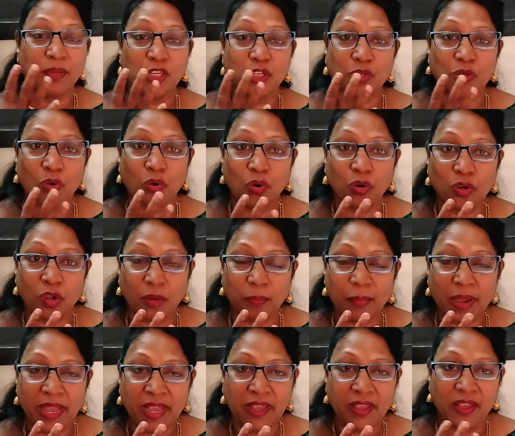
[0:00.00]
be shown on
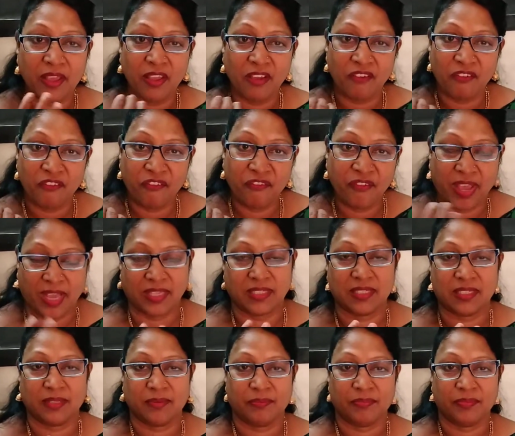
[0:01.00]
my
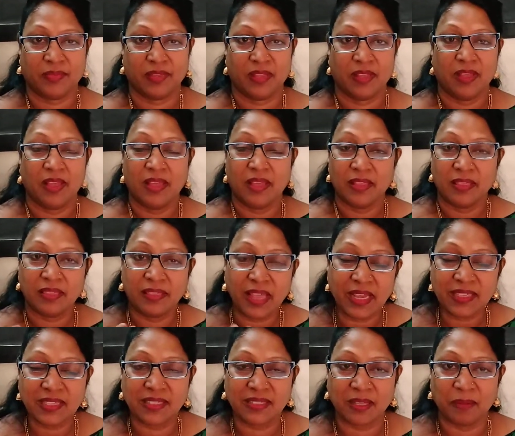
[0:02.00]
face.
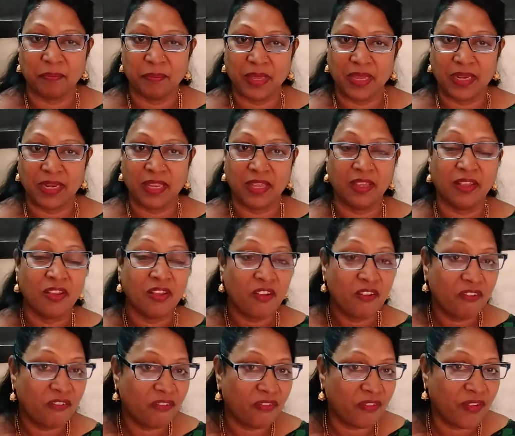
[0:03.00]
That's the meaning.
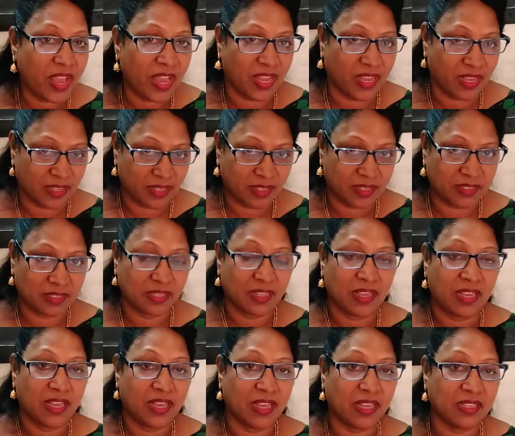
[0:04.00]
Face
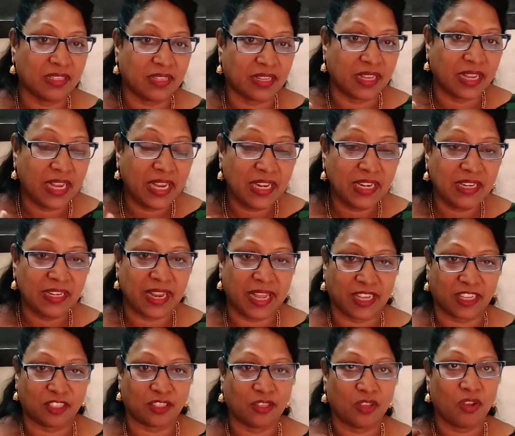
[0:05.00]
is the
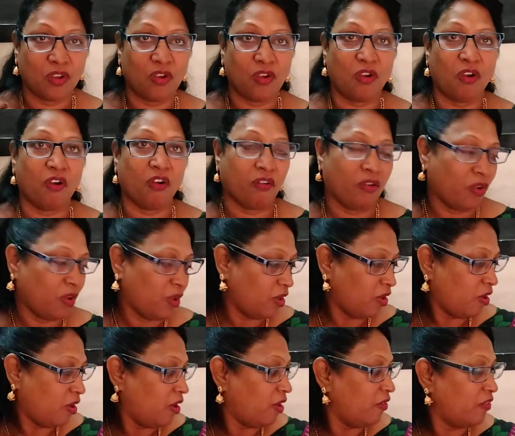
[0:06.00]
index
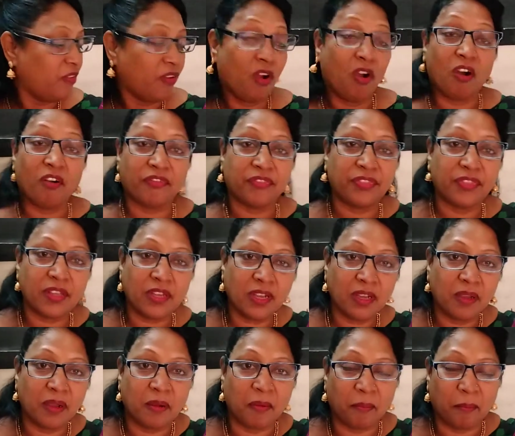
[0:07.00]
of
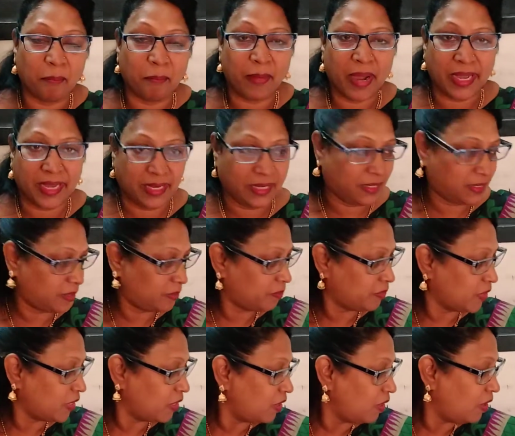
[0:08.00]
the mind.
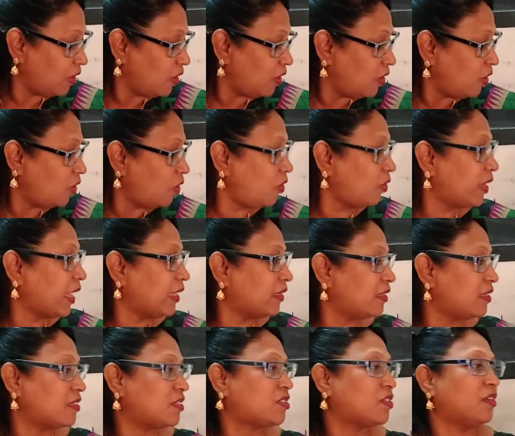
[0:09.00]
Look
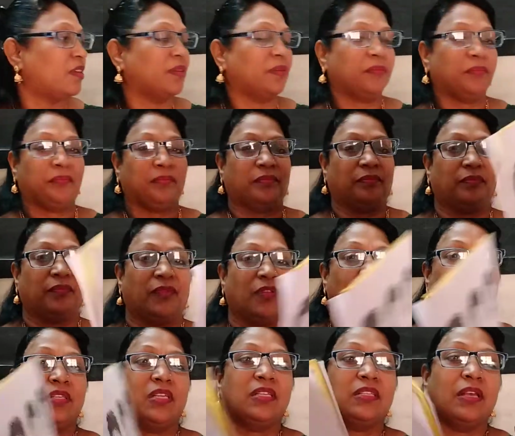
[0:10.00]
at this too.
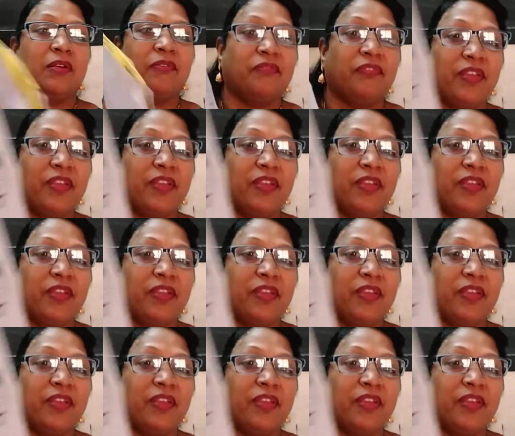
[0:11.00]
You see some